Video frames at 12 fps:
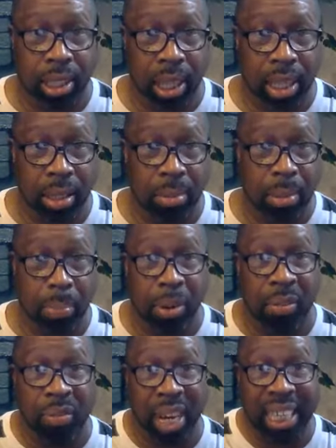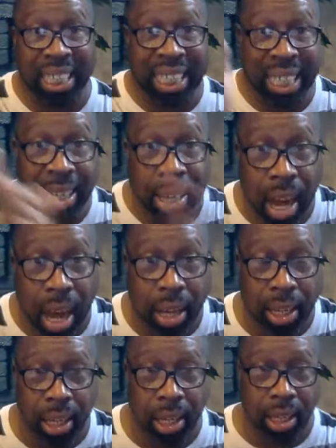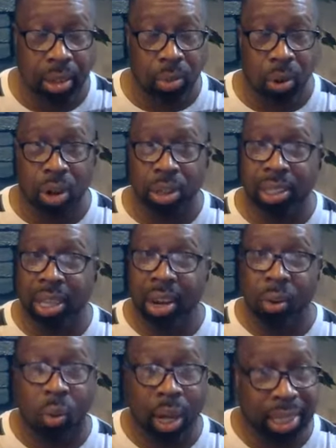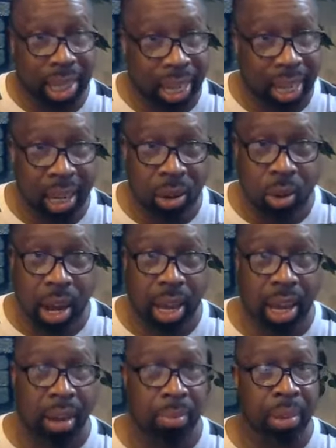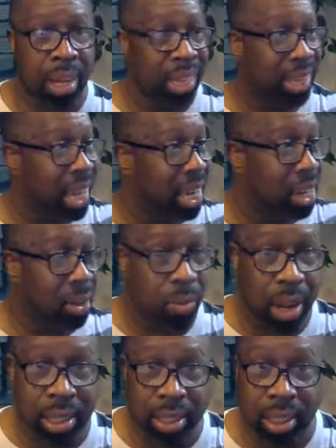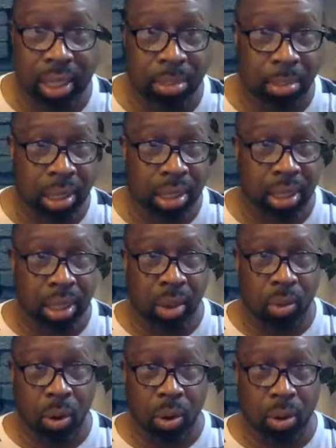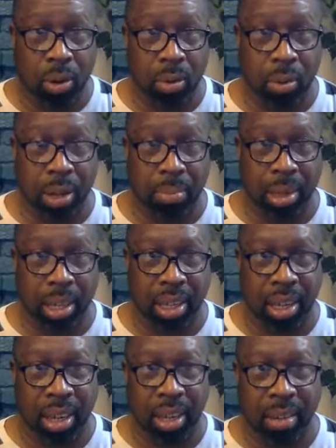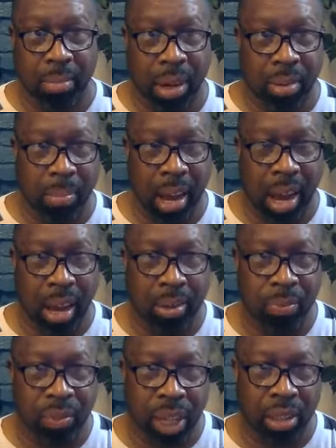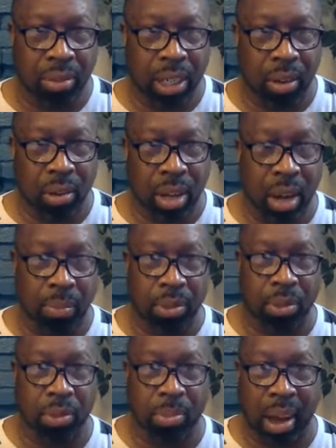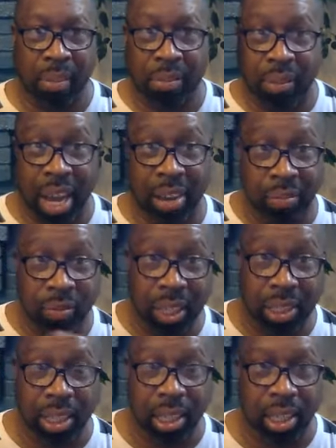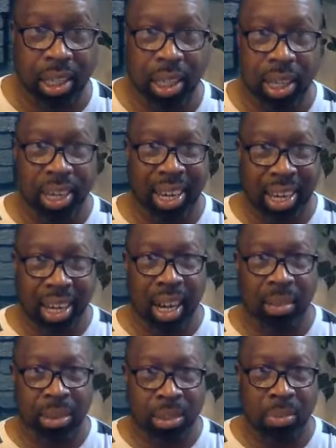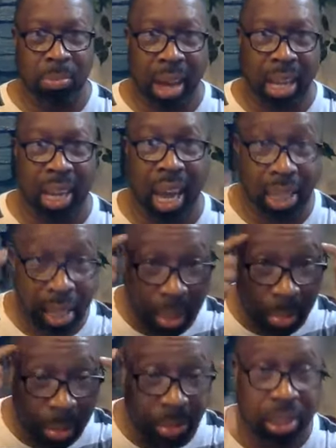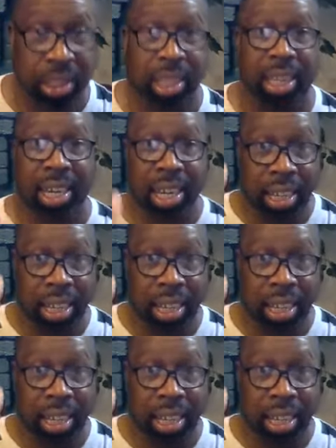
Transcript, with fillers: Jacob prevailed not. In other words, once I get who I am, they can wrestle as much as they want with me. But my victory don't come through my fight physically. It comes through my light spiritually.